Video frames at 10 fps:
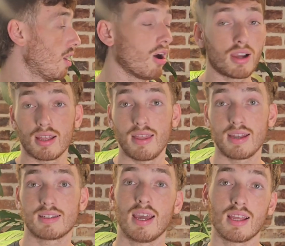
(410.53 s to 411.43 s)
I can then
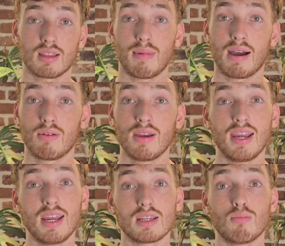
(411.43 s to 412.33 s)
take them out.
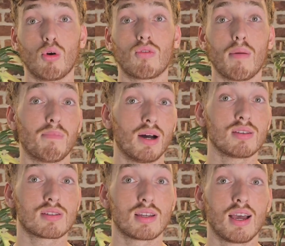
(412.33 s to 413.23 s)
It is more
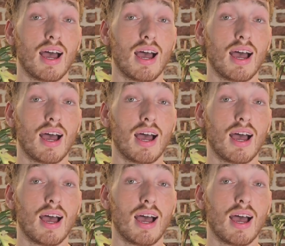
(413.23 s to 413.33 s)
robust